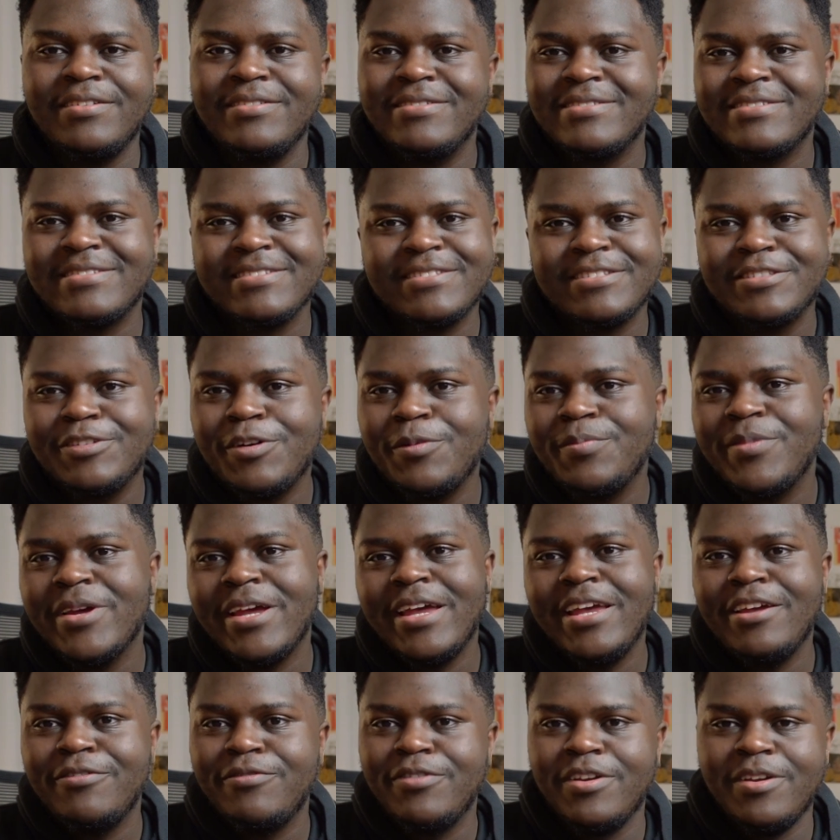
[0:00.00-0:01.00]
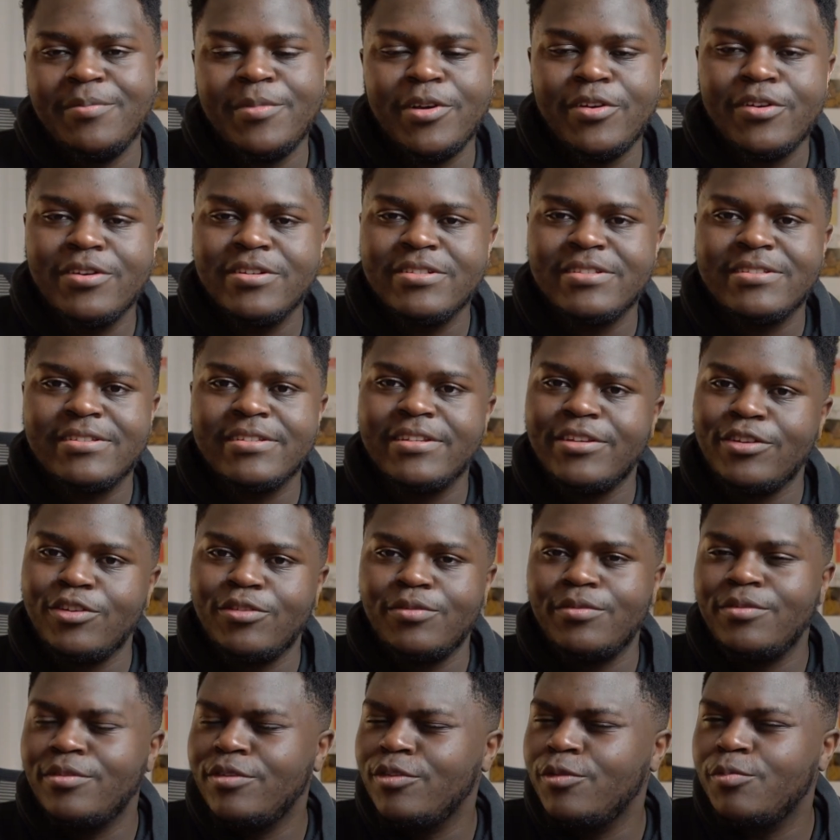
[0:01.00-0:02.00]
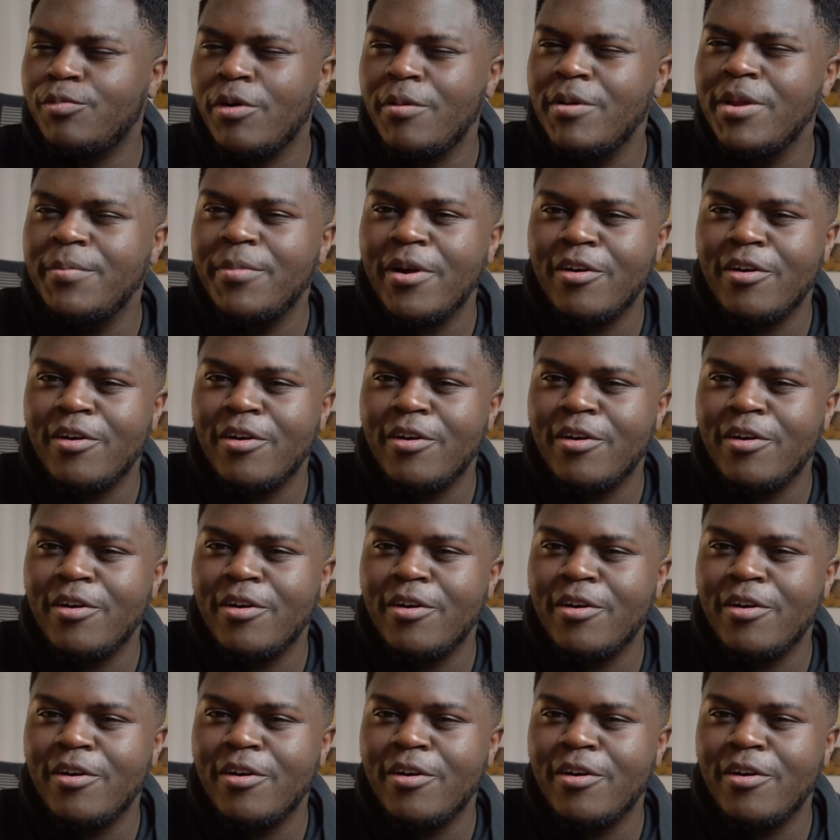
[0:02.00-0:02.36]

it's still a bit iffy because you're probably